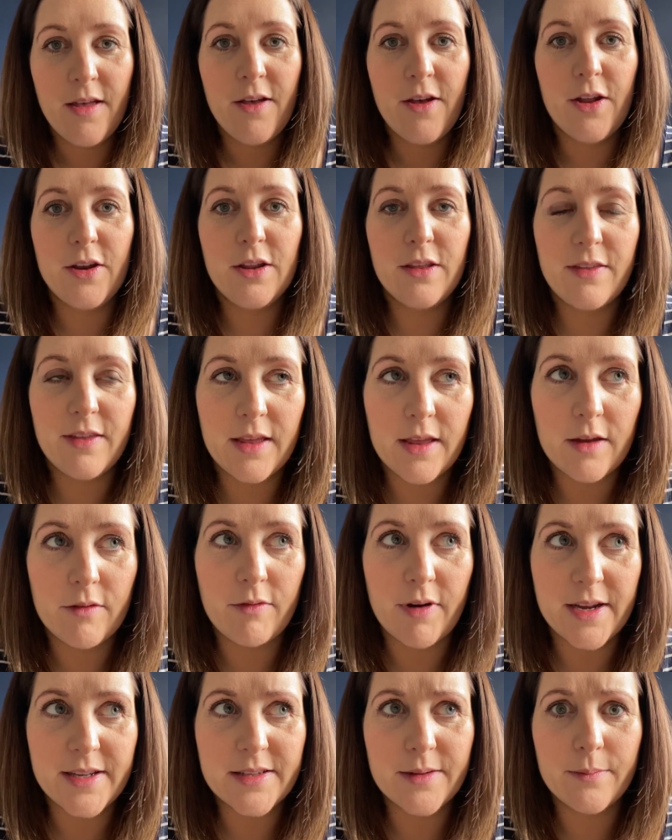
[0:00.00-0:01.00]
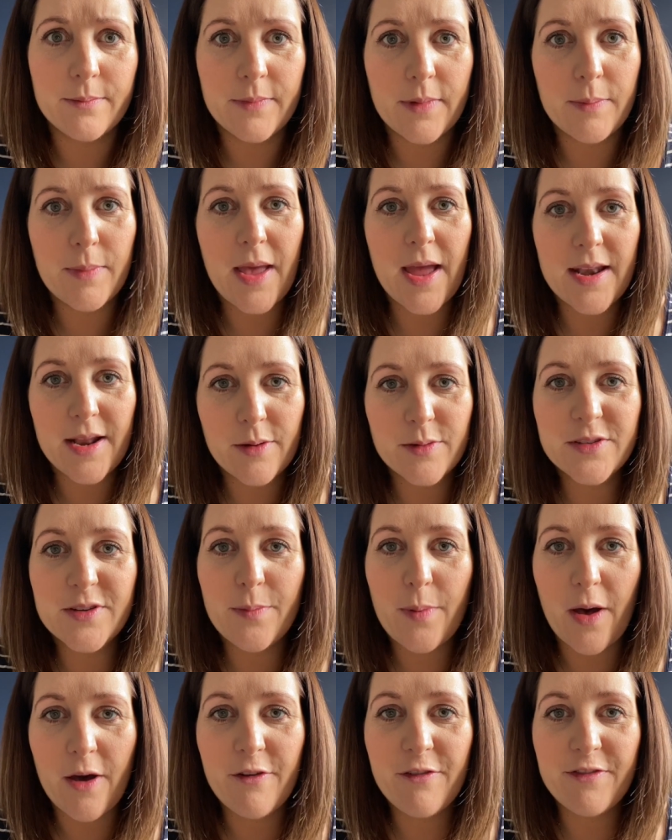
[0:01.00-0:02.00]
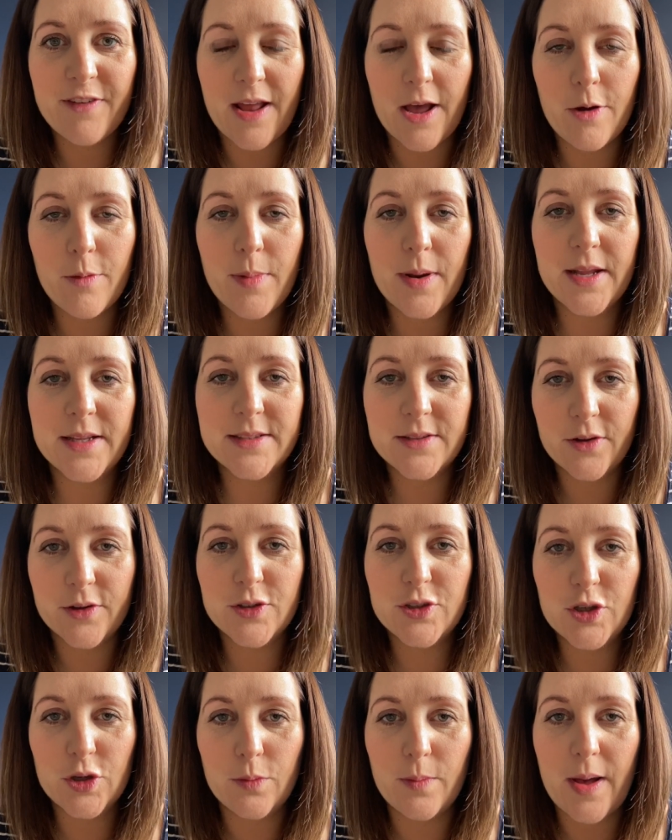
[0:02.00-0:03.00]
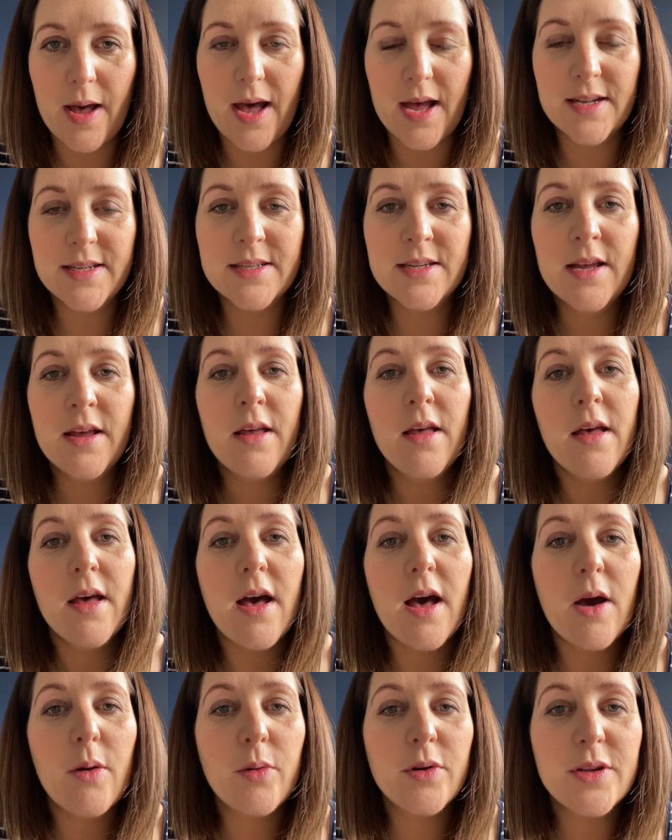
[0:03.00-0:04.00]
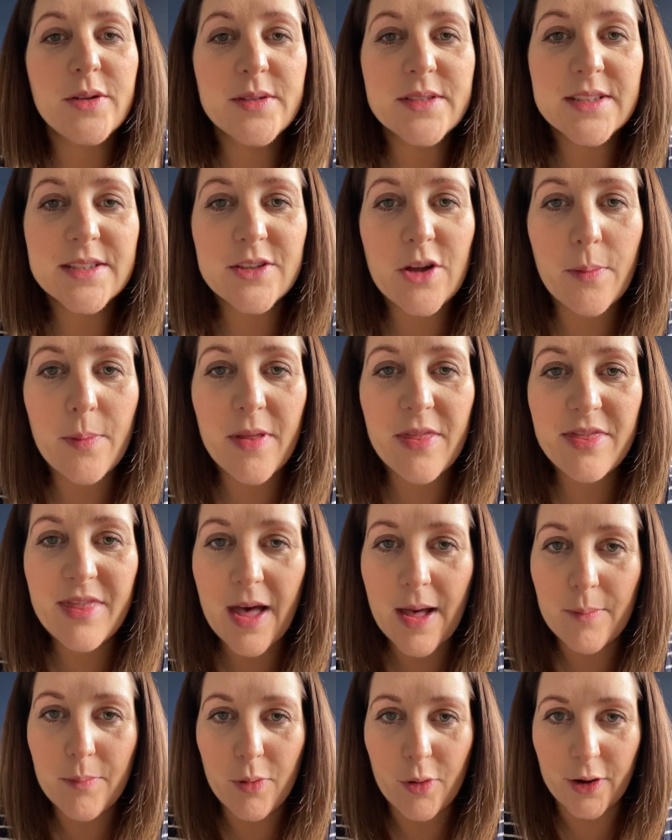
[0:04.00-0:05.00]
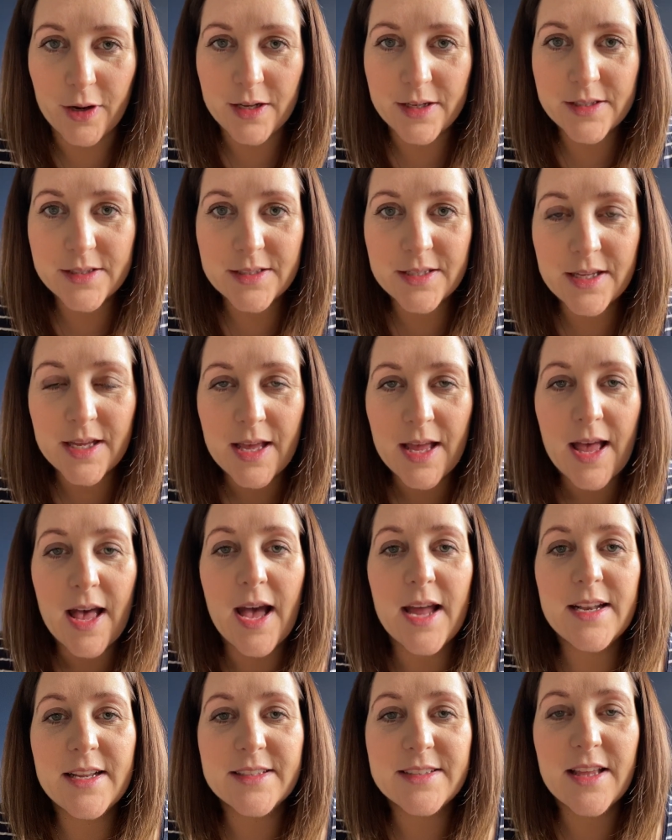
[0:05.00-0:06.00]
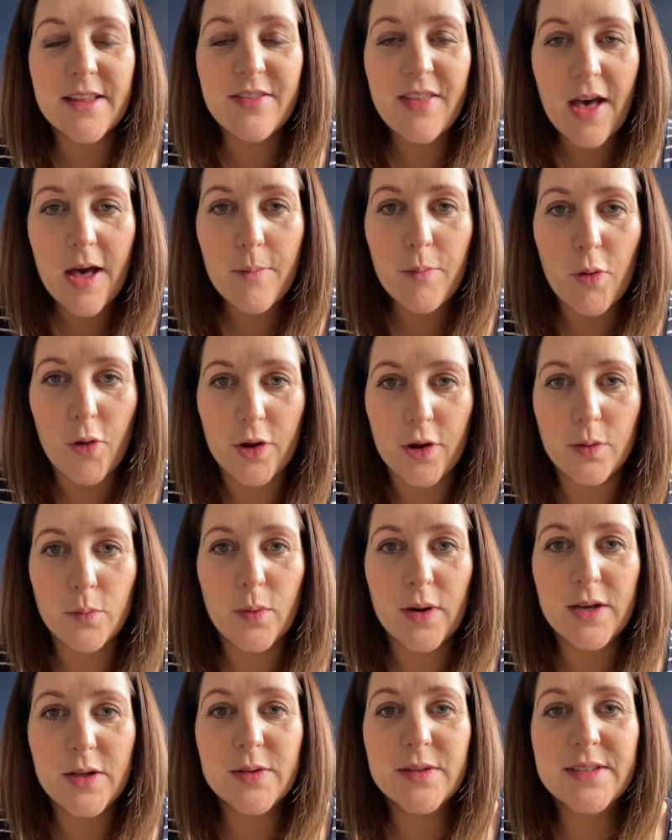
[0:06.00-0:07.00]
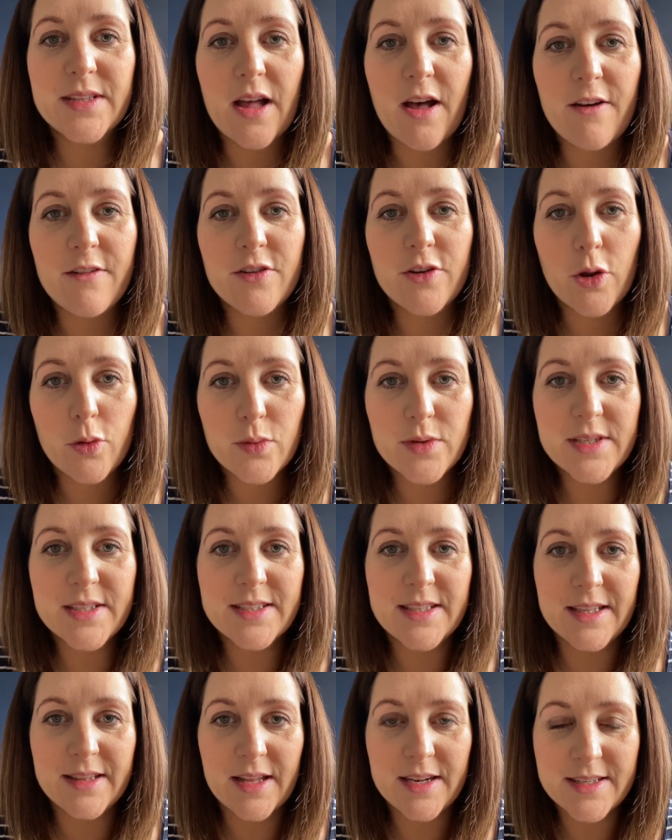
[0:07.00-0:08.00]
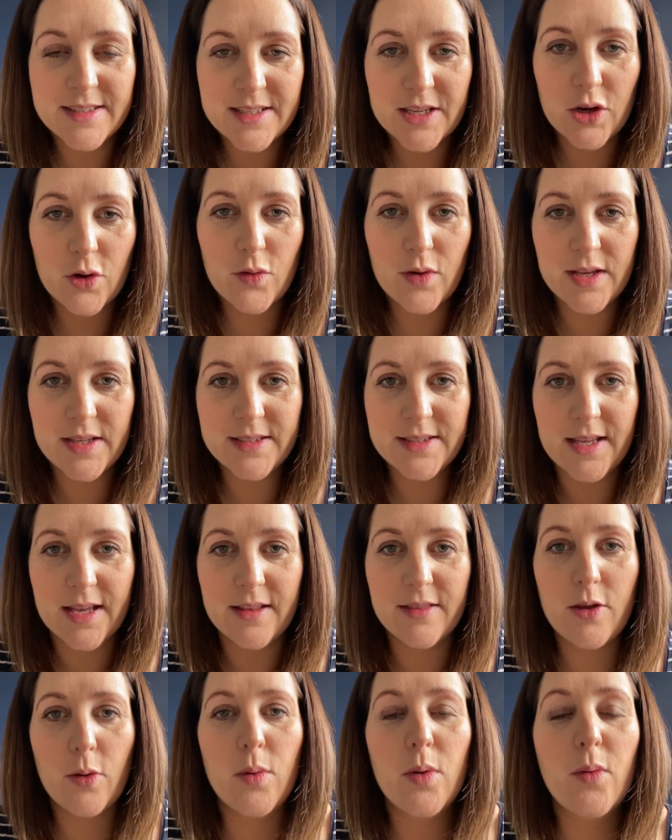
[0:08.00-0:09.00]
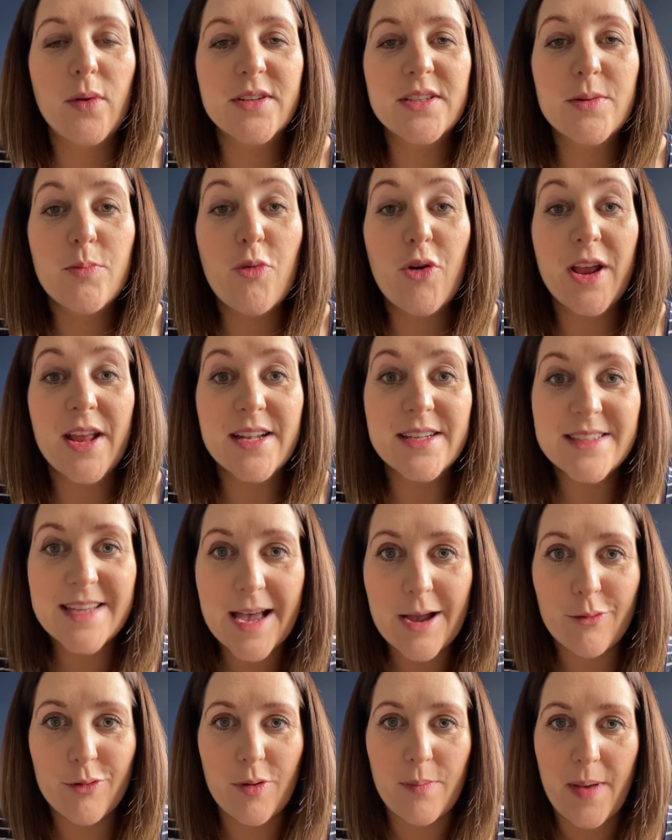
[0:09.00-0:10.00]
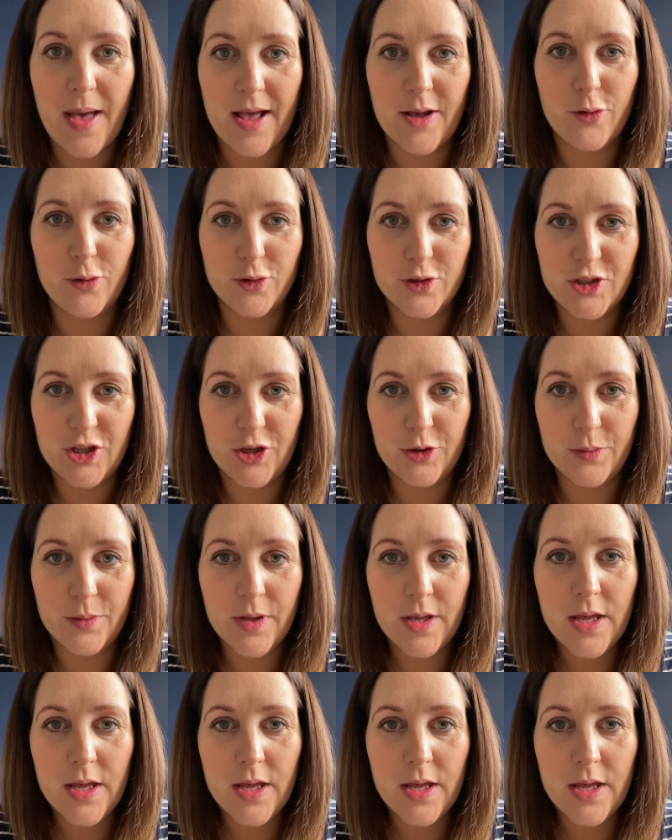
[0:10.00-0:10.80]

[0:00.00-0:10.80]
and you're thinking, right, I'm getting out of puff now, but it's not too bad. I want you to stop at that point. And it's at that point when you start noticing that it's increasing that we want to bring it down a peg or two.